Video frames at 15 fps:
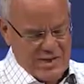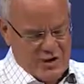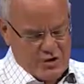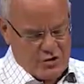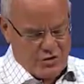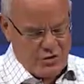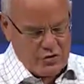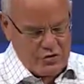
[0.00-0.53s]

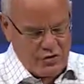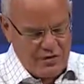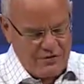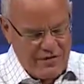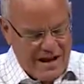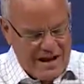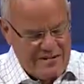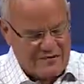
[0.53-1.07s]
So those are the
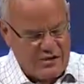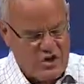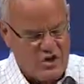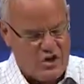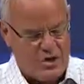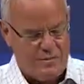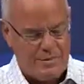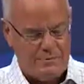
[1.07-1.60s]
5 key
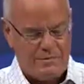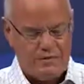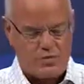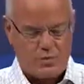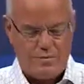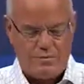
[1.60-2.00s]
commitments we